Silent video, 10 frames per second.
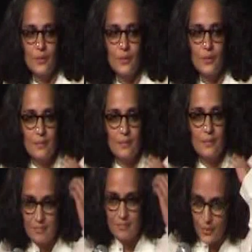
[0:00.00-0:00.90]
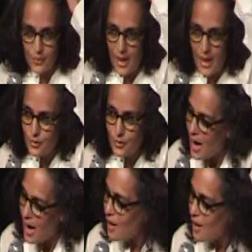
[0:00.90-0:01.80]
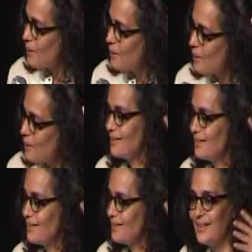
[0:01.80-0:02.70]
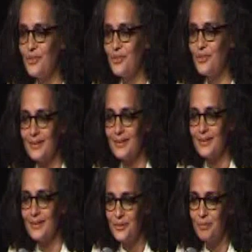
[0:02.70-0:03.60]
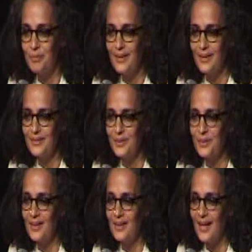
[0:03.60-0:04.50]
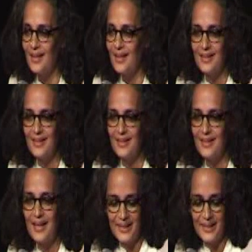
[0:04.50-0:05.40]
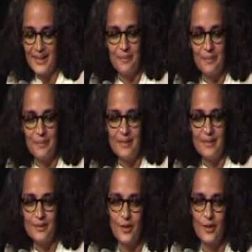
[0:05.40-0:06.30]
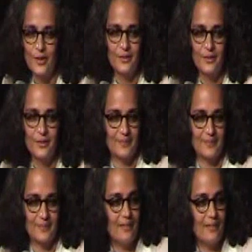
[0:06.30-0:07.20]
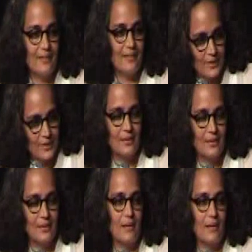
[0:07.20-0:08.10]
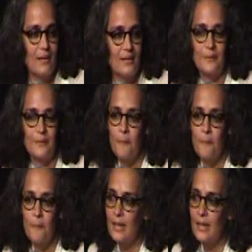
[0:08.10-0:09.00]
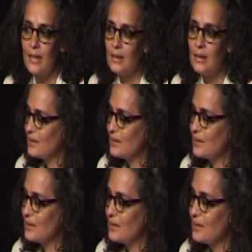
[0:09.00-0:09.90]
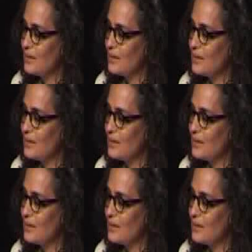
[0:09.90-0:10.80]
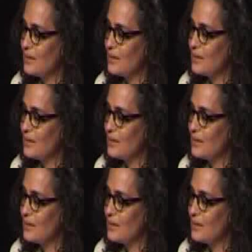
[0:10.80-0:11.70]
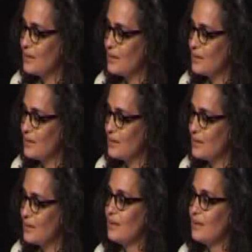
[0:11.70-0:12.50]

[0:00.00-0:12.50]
So you know, I don't know how far back in history to begin, so I'll lay the milestone down in the recent past. Let's say in the early 90s,